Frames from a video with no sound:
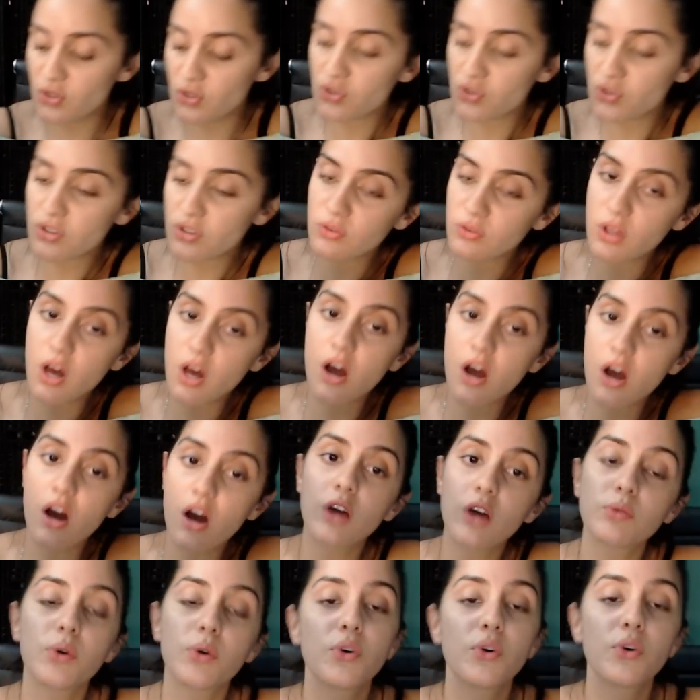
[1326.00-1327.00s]
a
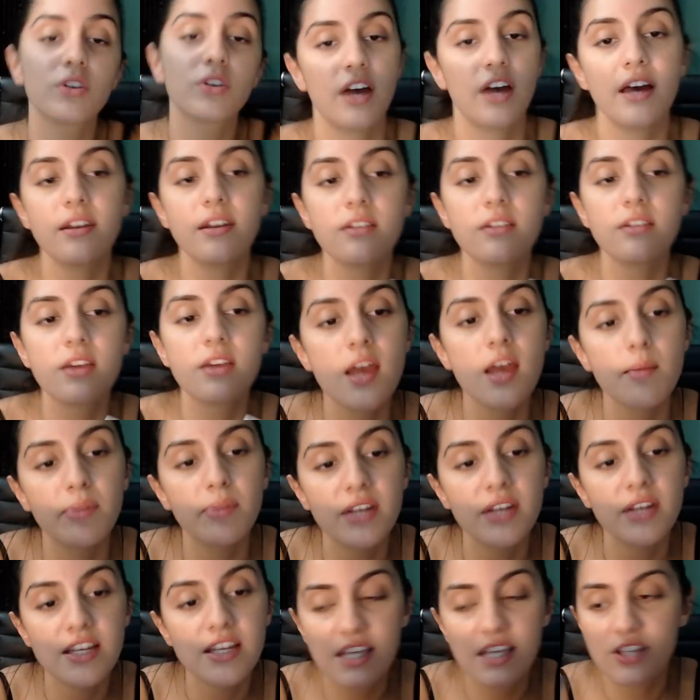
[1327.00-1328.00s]
long road ahead,
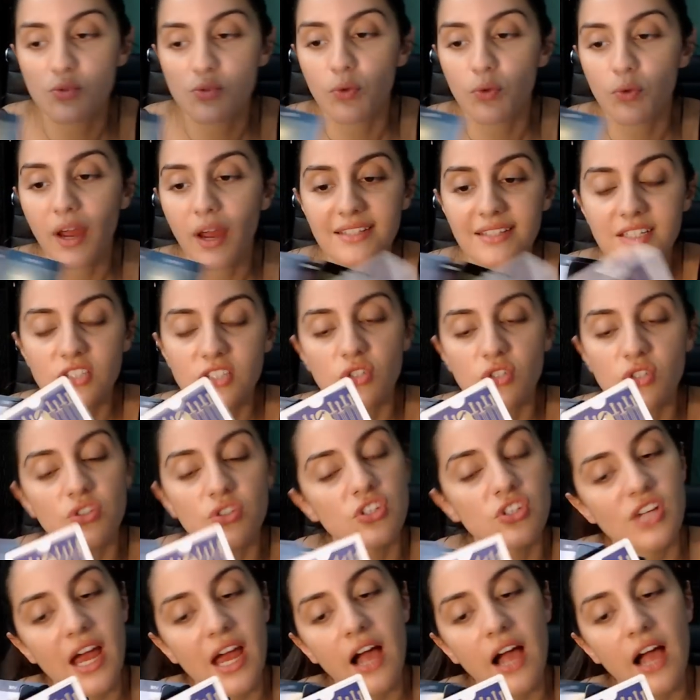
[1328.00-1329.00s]
but it's rising to the
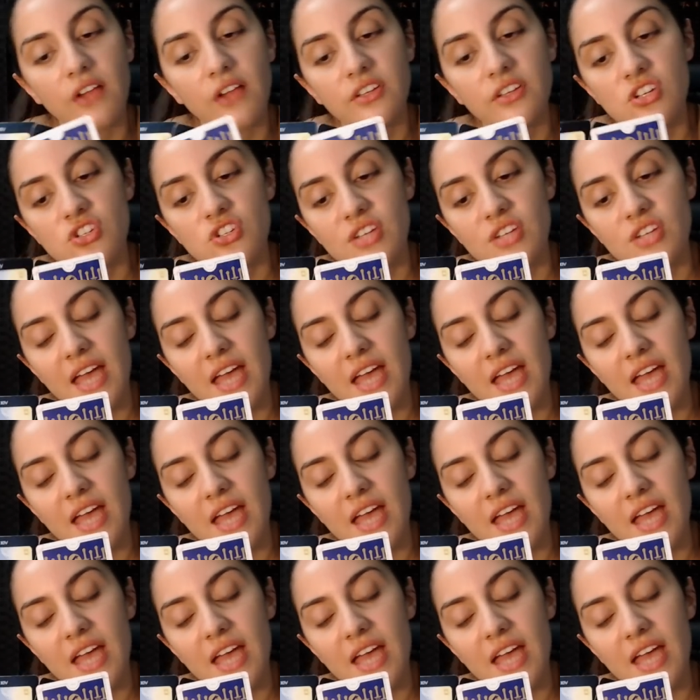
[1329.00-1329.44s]
challenge.